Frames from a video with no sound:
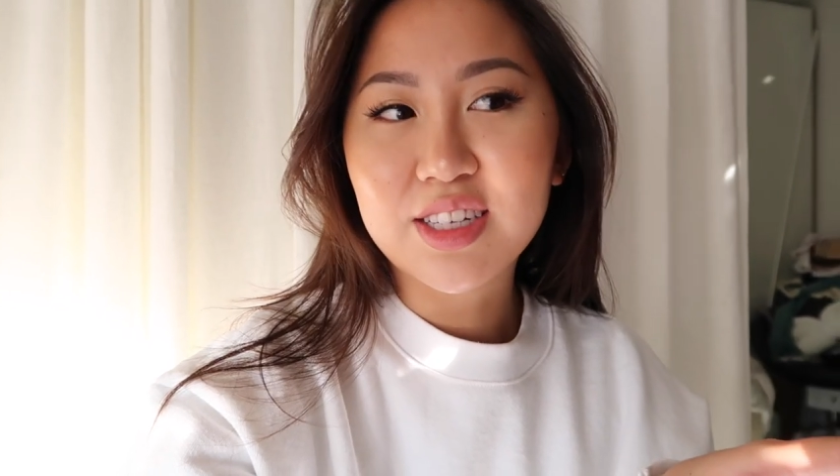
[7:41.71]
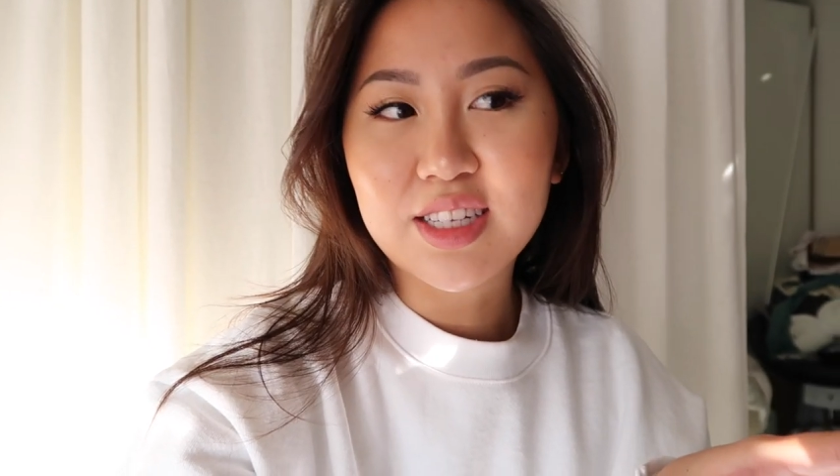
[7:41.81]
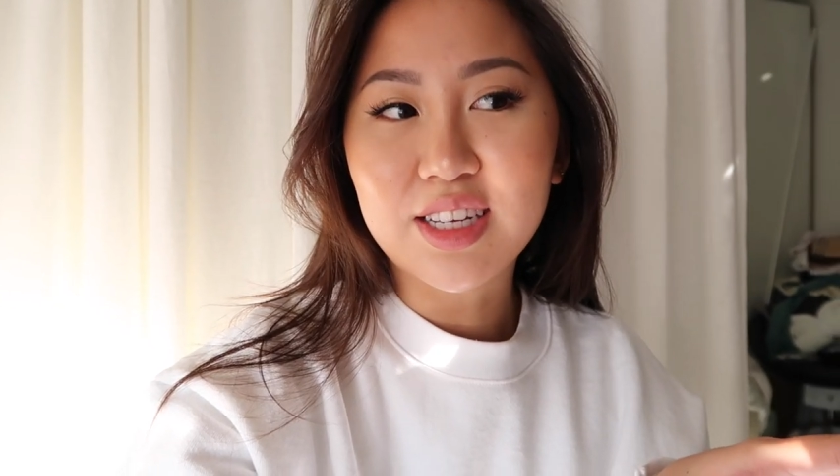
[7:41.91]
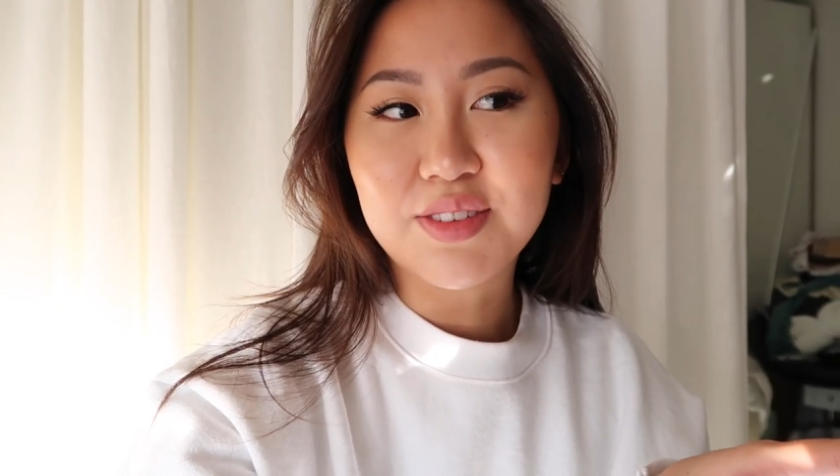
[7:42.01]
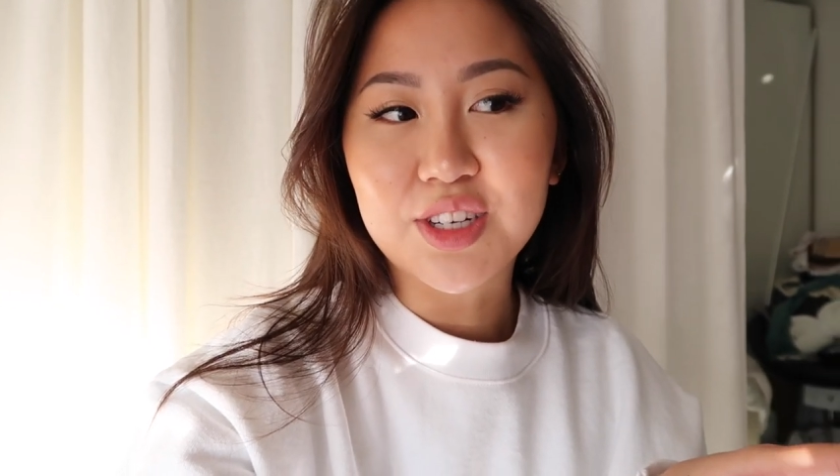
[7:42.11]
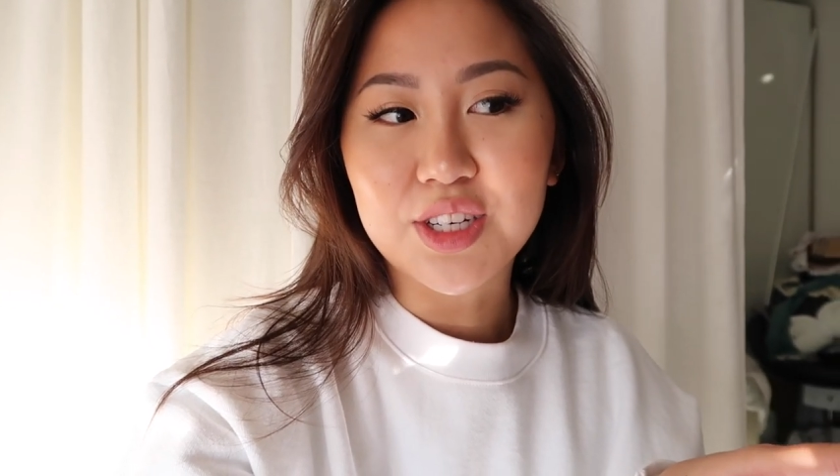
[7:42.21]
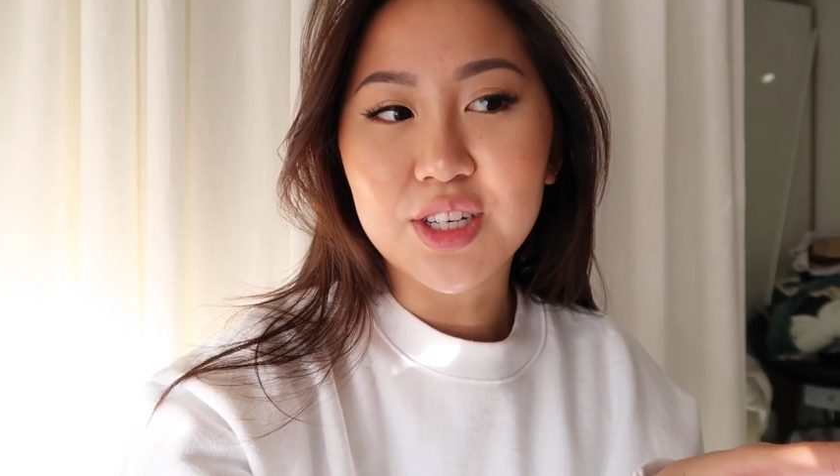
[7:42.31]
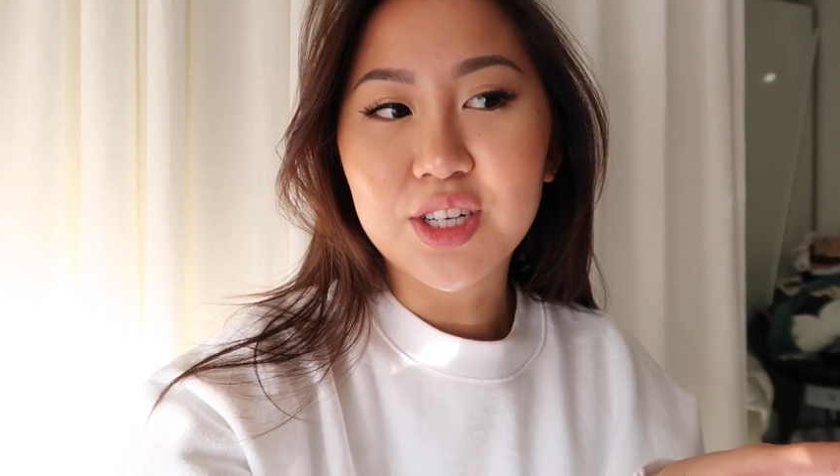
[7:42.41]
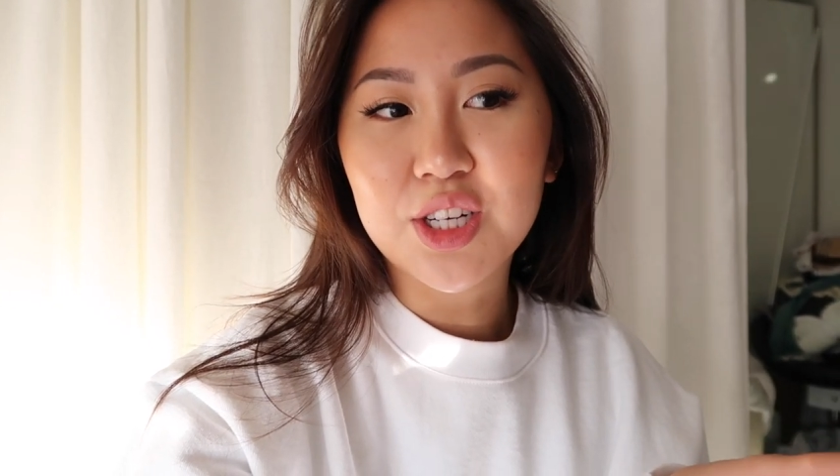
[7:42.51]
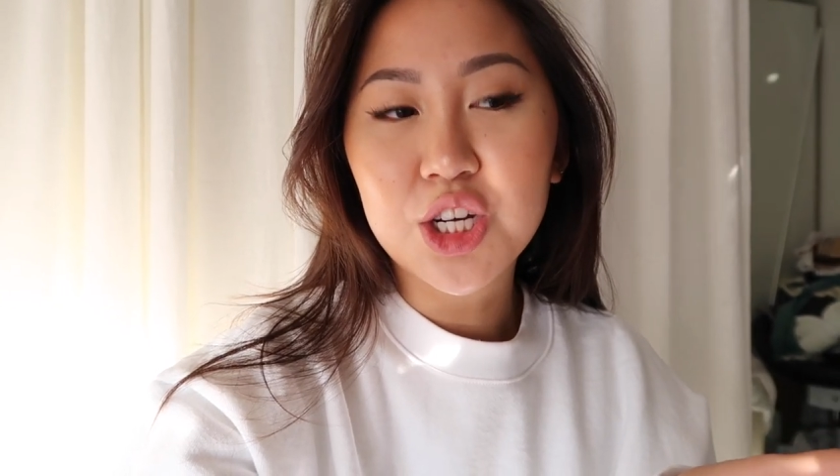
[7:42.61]
to even
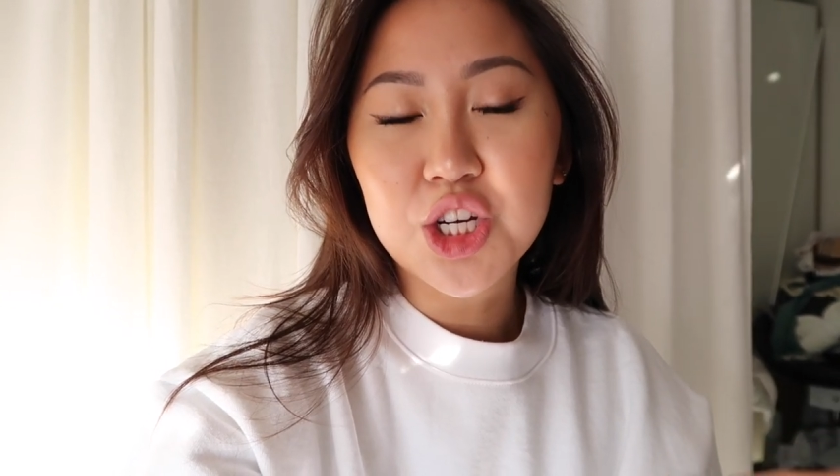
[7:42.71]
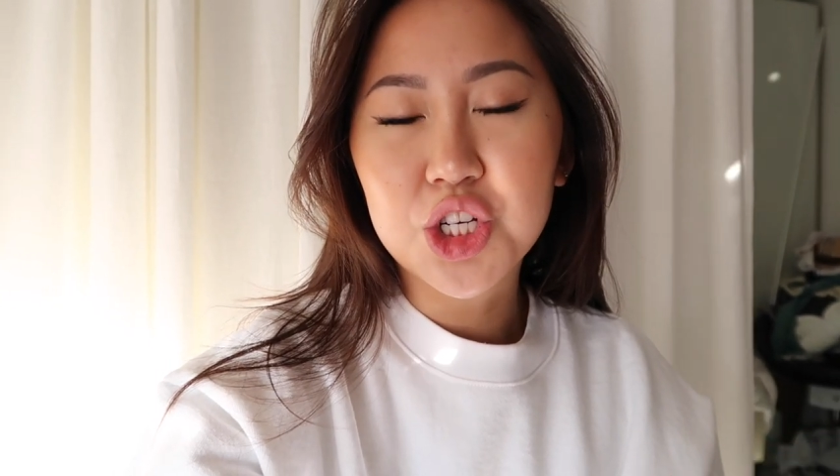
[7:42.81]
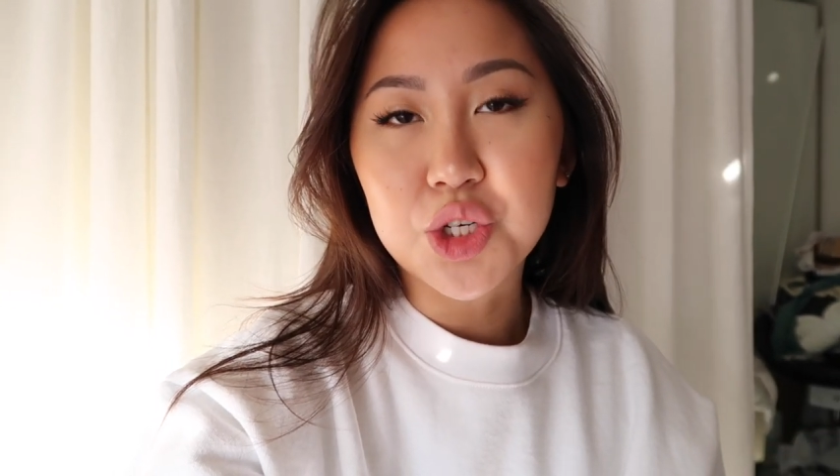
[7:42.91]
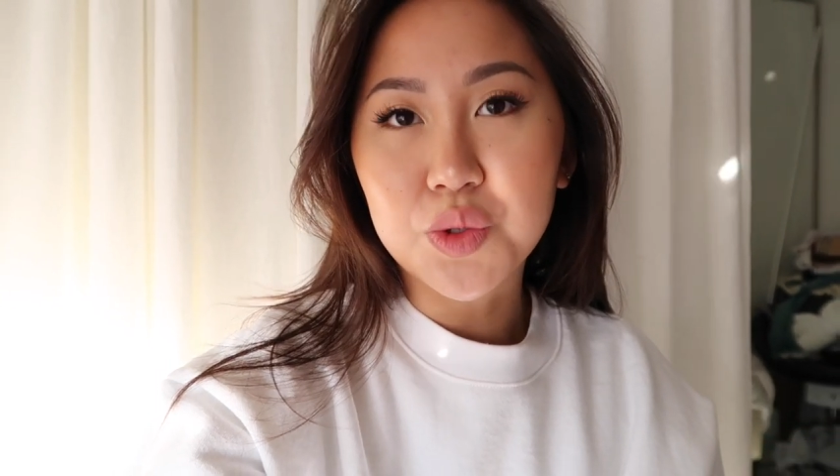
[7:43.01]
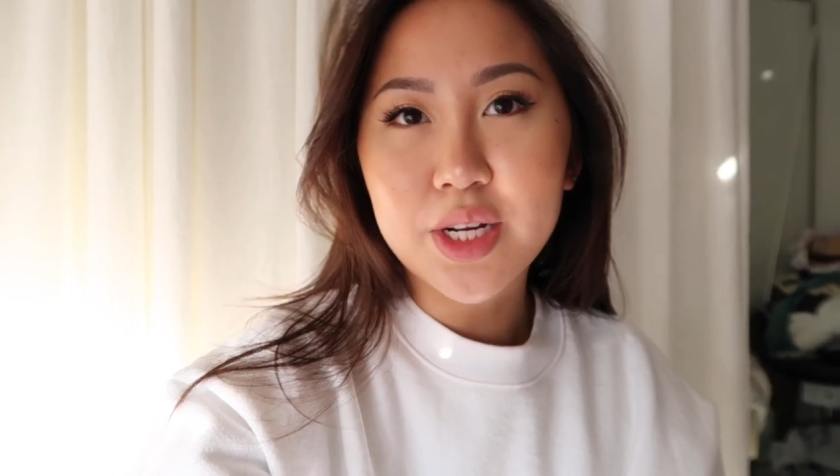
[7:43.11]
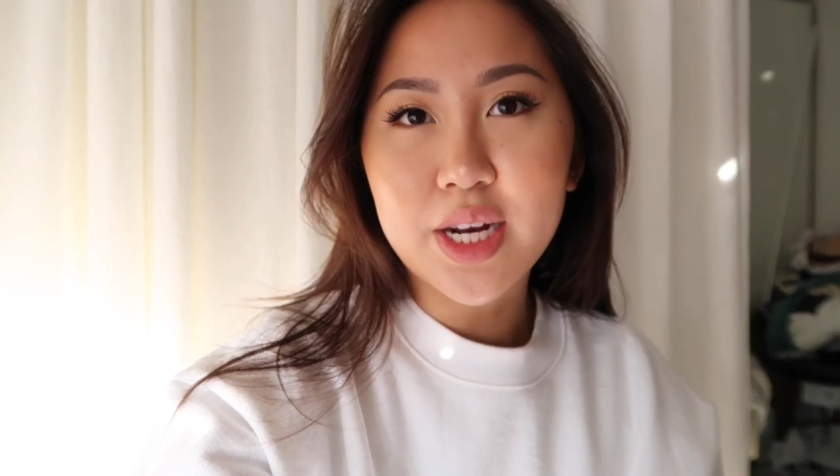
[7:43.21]
shoot it.